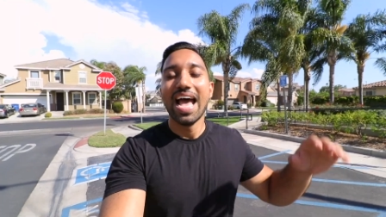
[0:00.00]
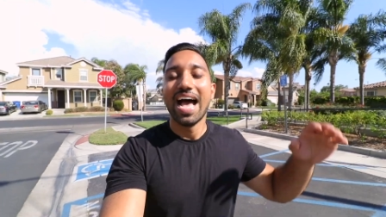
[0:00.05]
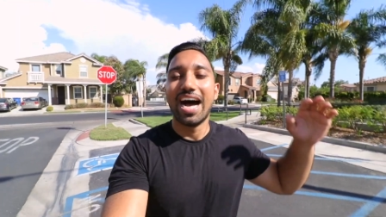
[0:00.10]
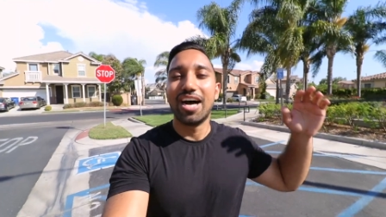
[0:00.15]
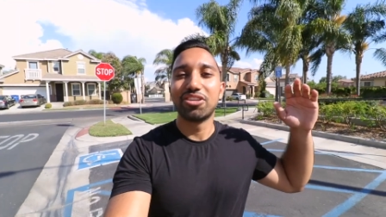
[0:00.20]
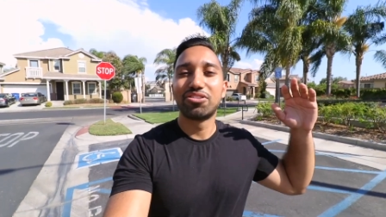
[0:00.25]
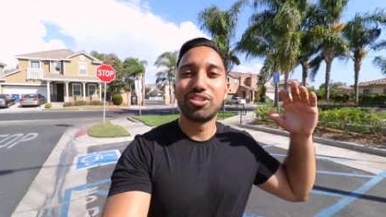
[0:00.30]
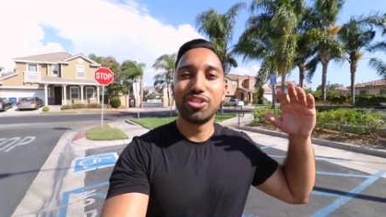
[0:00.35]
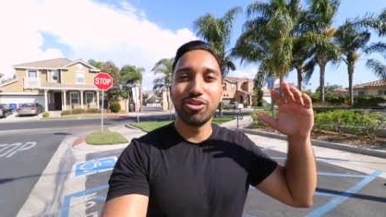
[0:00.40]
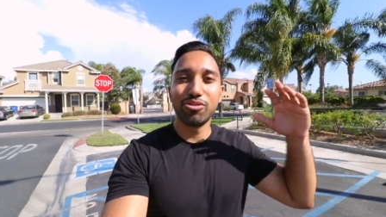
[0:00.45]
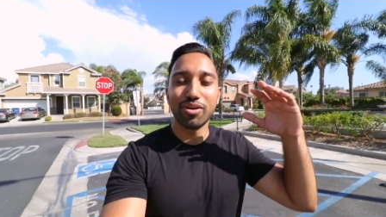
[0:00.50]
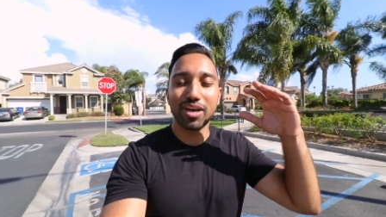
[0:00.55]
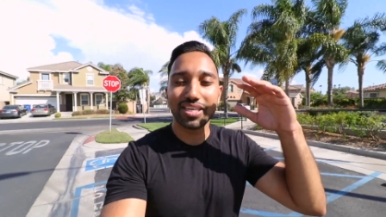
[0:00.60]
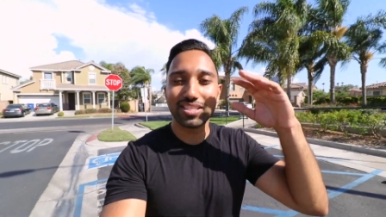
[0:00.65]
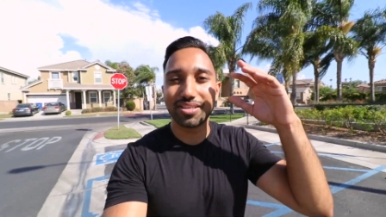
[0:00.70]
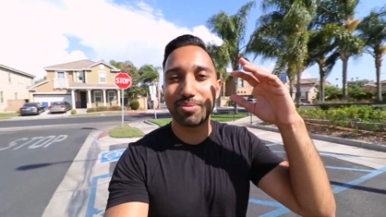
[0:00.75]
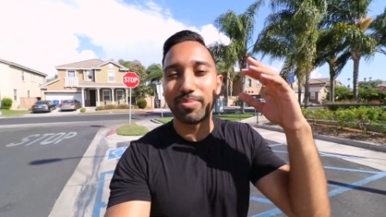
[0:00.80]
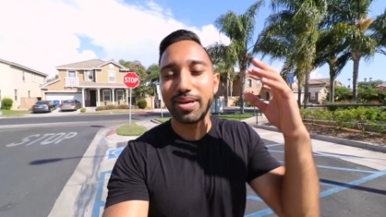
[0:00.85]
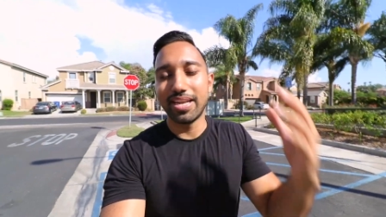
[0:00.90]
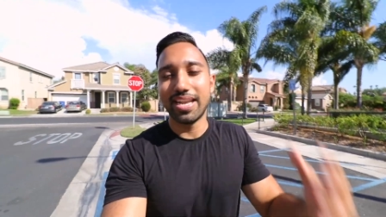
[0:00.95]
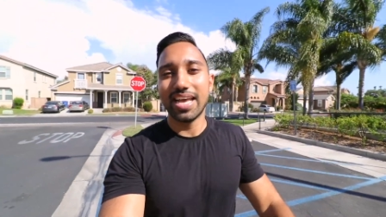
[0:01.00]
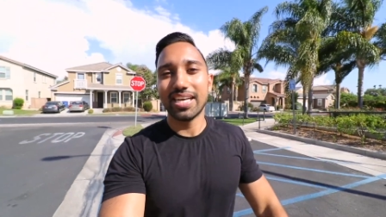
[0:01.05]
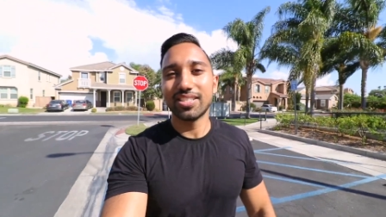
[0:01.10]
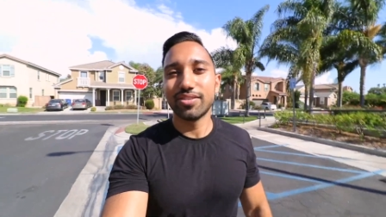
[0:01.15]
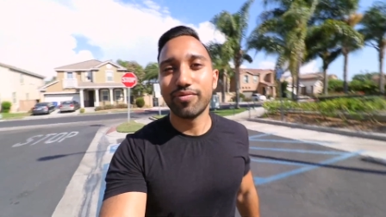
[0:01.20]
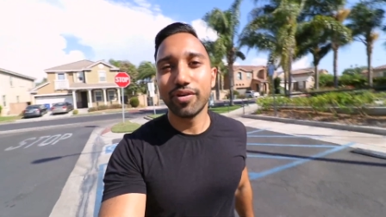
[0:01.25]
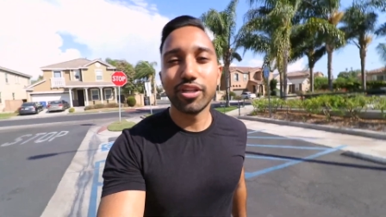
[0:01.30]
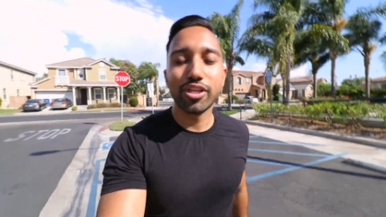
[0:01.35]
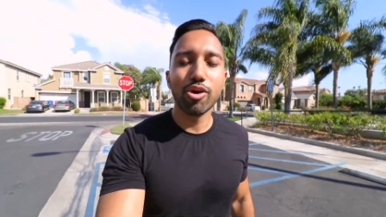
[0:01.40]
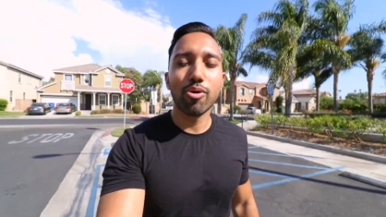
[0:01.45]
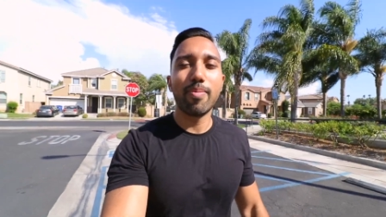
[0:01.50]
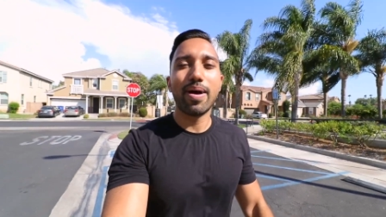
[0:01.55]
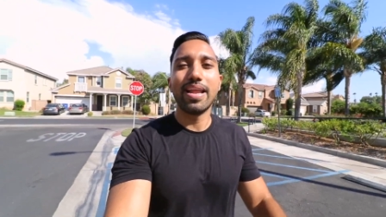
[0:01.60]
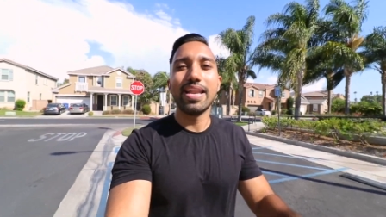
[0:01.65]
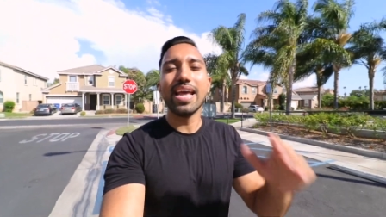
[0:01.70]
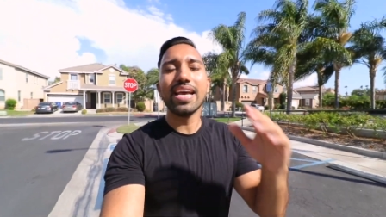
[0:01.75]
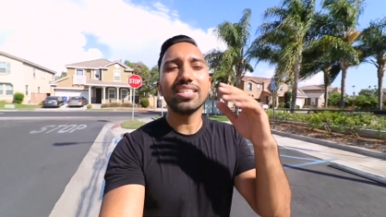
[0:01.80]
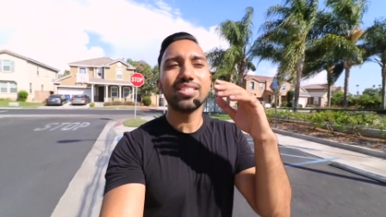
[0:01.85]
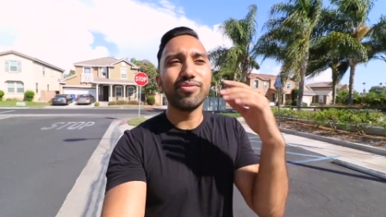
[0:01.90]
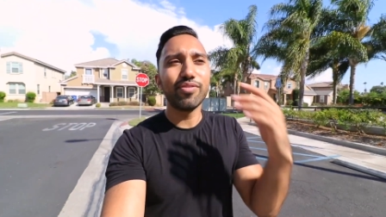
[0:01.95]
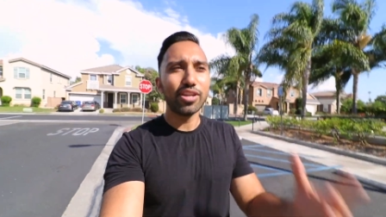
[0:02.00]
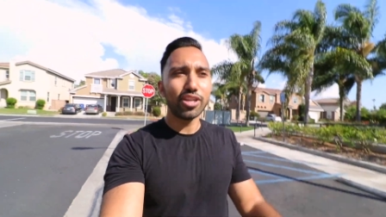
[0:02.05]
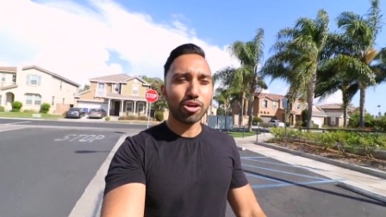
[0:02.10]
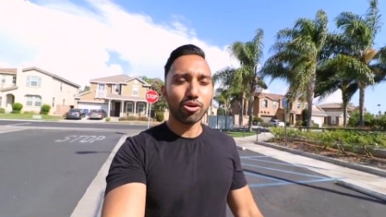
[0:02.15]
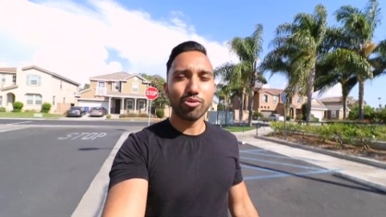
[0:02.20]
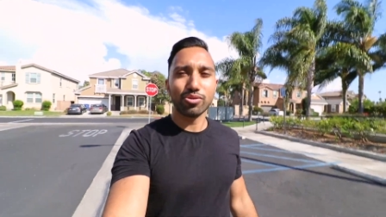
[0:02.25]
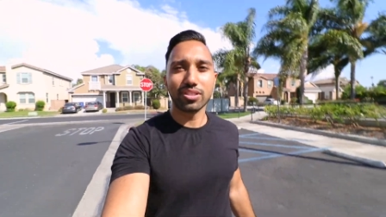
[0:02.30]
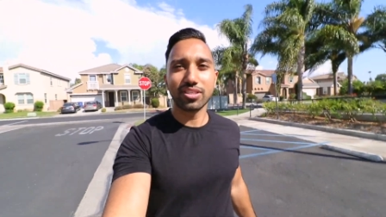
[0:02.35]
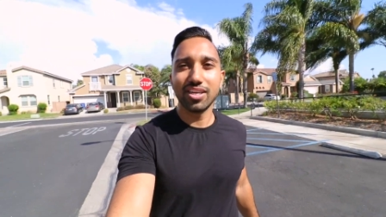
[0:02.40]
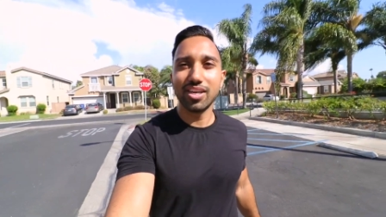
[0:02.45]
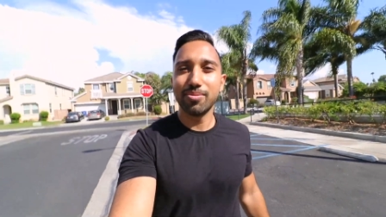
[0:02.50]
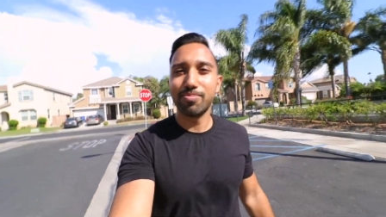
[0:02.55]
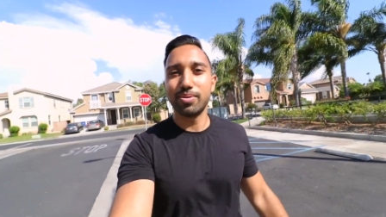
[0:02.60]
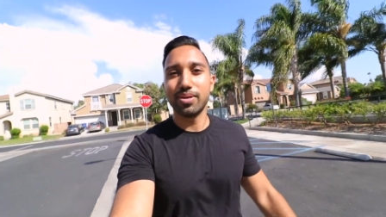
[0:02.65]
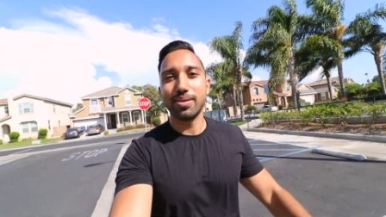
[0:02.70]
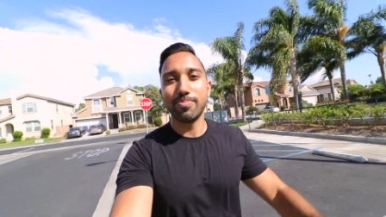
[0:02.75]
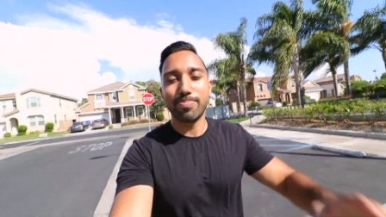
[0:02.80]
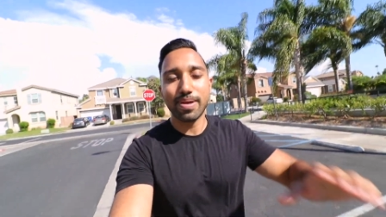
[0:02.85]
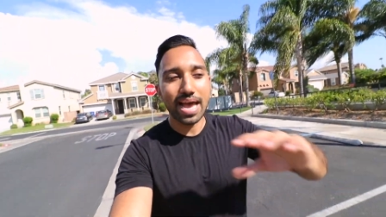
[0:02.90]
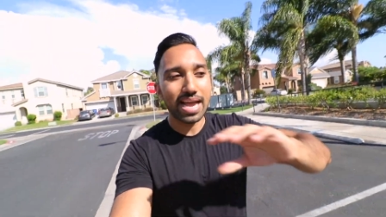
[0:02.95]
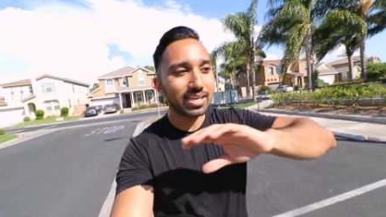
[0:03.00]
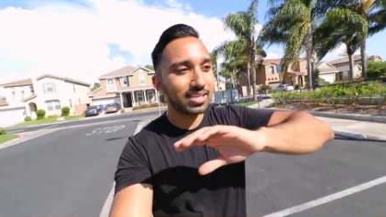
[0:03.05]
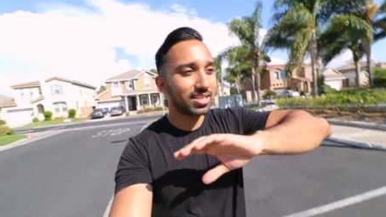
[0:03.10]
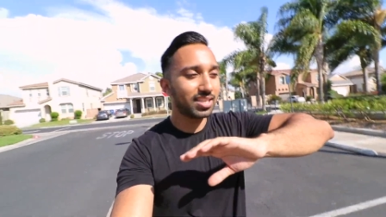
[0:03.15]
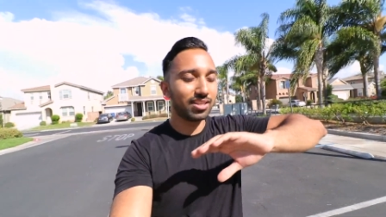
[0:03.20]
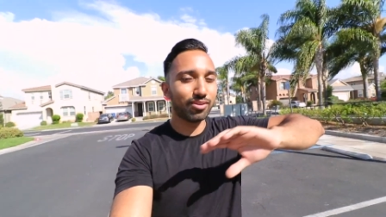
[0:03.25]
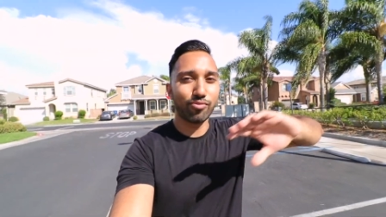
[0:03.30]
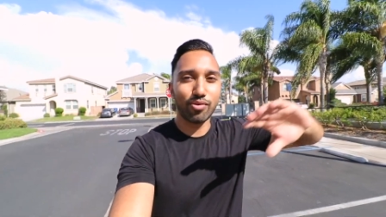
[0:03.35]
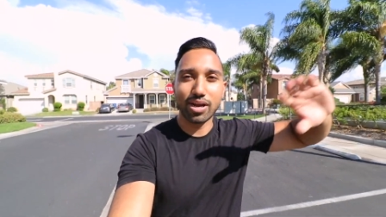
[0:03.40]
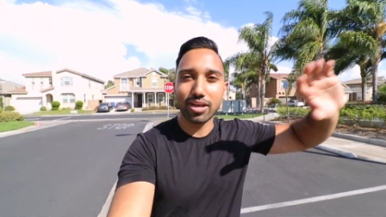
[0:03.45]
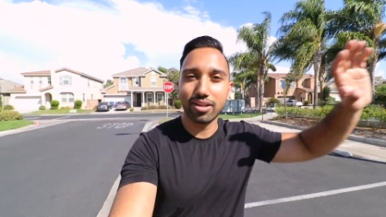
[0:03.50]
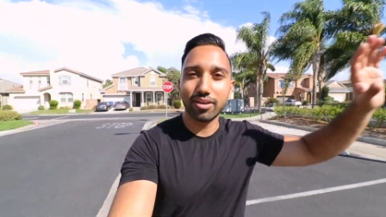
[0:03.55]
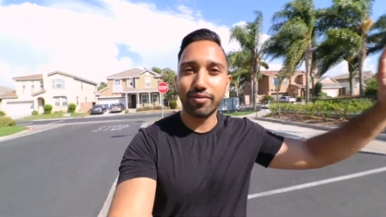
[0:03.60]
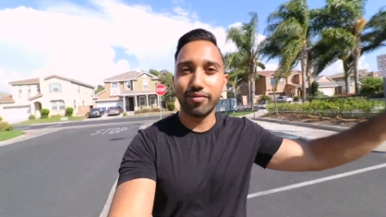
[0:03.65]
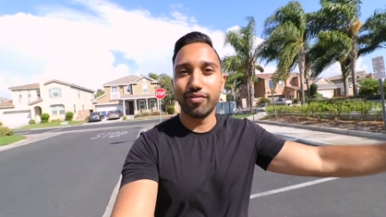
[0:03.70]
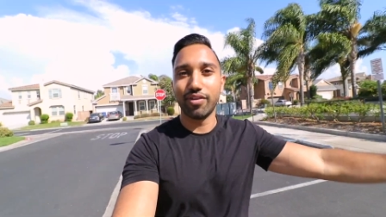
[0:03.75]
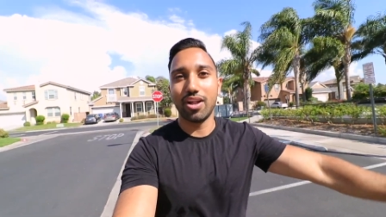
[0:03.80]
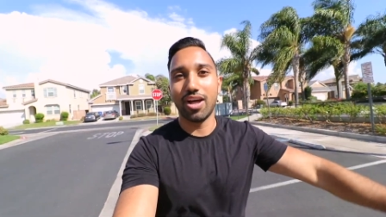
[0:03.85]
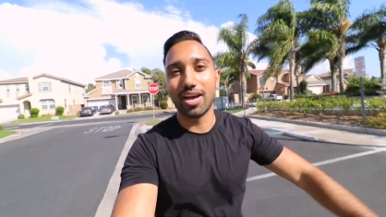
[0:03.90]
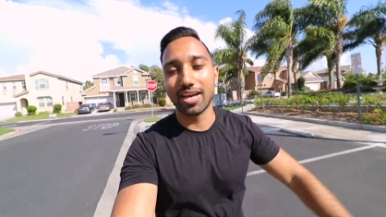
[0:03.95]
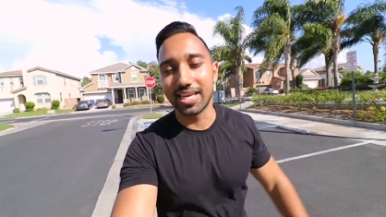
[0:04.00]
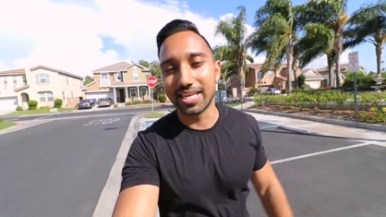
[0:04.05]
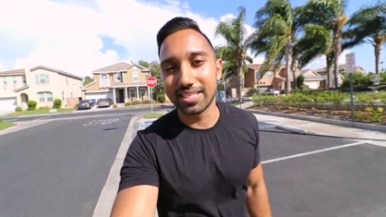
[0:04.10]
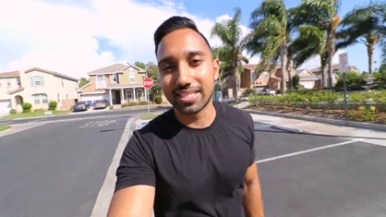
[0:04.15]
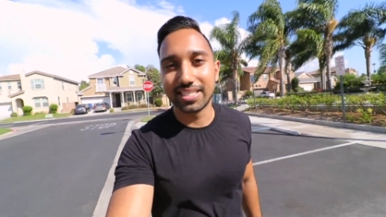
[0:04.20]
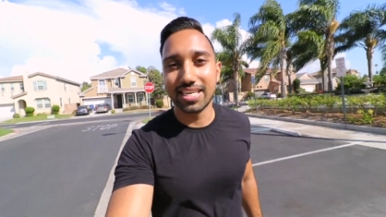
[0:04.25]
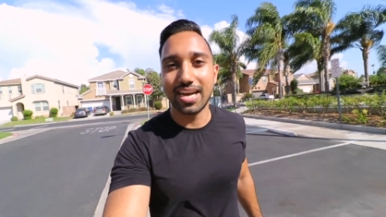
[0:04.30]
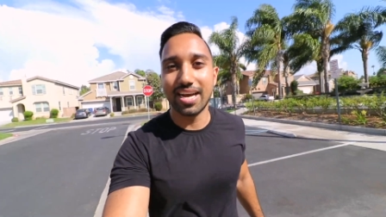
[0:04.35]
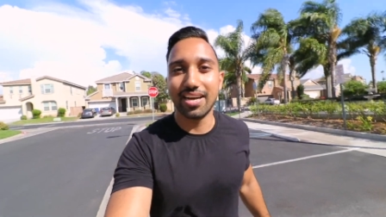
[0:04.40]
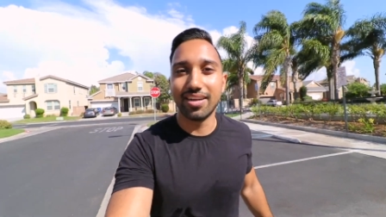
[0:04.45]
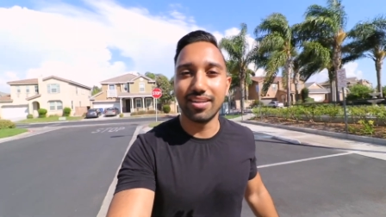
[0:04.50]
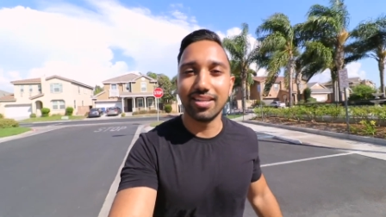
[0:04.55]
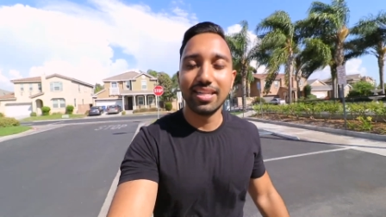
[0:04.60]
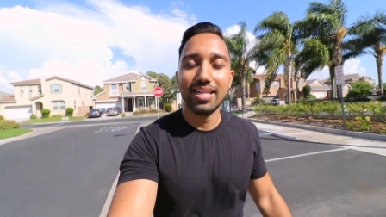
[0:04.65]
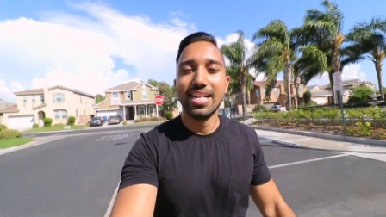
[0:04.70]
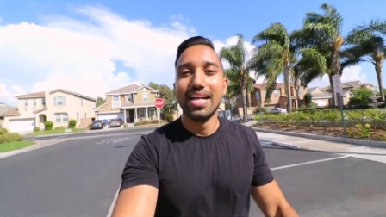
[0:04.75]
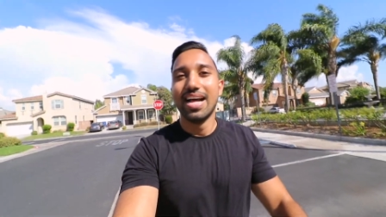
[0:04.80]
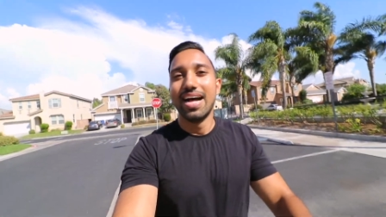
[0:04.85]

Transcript: I'll see you guys on my next video. My next video is gonna be back to the regular vlogging style